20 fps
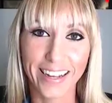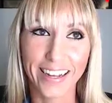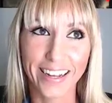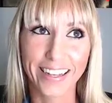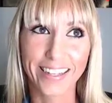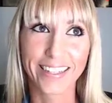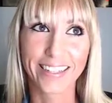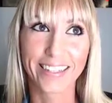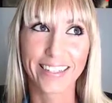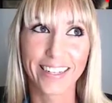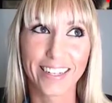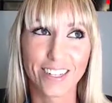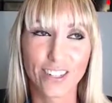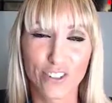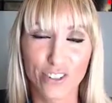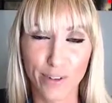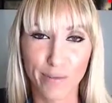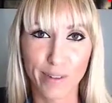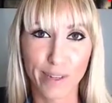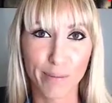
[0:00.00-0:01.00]
is
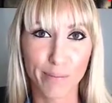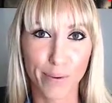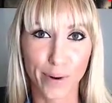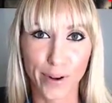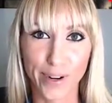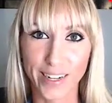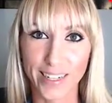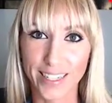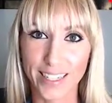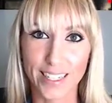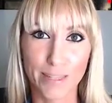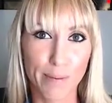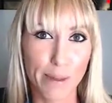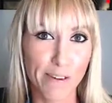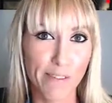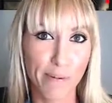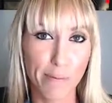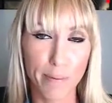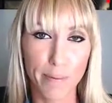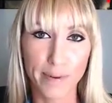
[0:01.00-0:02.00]
extremely important. Speed
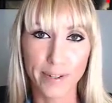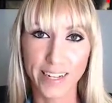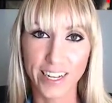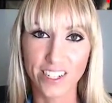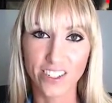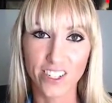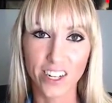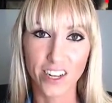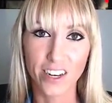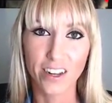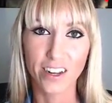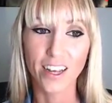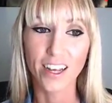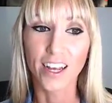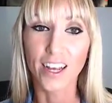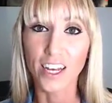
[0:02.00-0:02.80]
of implementation